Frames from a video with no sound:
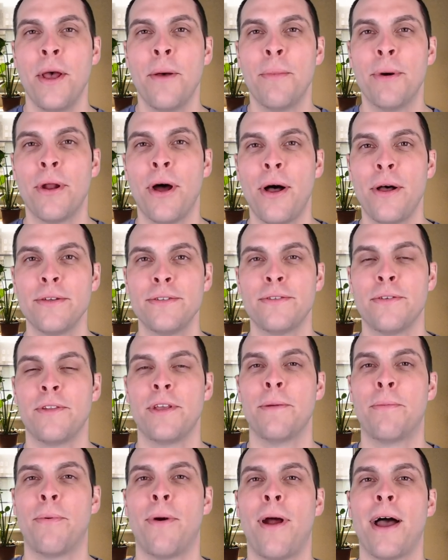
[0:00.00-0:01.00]
but also the
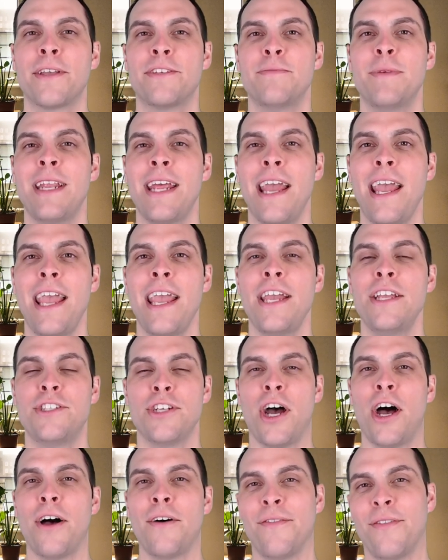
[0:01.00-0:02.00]
approximate age
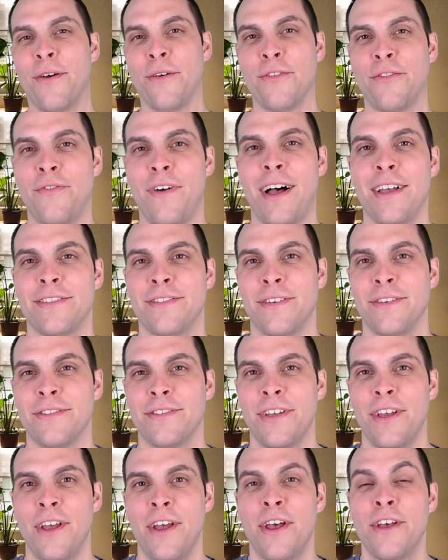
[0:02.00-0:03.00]
of those fossils.